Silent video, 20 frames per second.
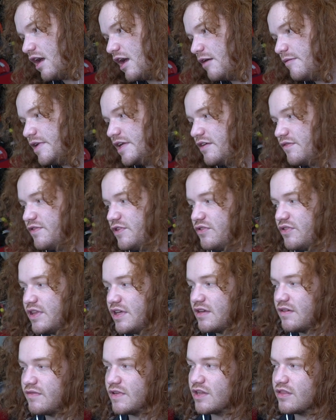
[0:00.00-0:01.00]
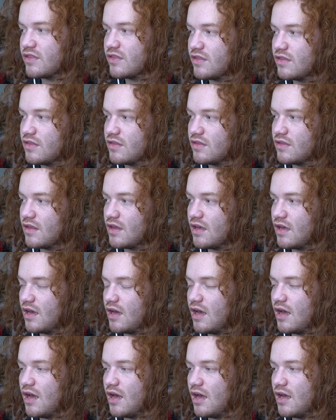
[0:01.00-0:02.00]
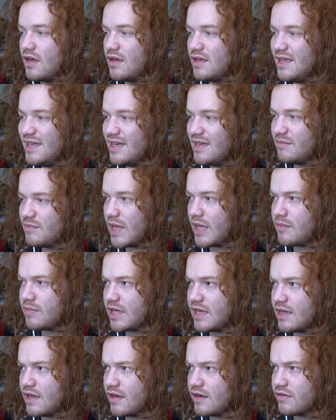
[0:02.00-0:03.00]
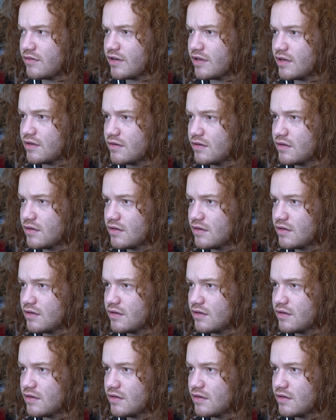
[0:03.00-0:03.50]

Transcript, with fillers: I mean, if you think of it, uh, yeah, maybe I don't know.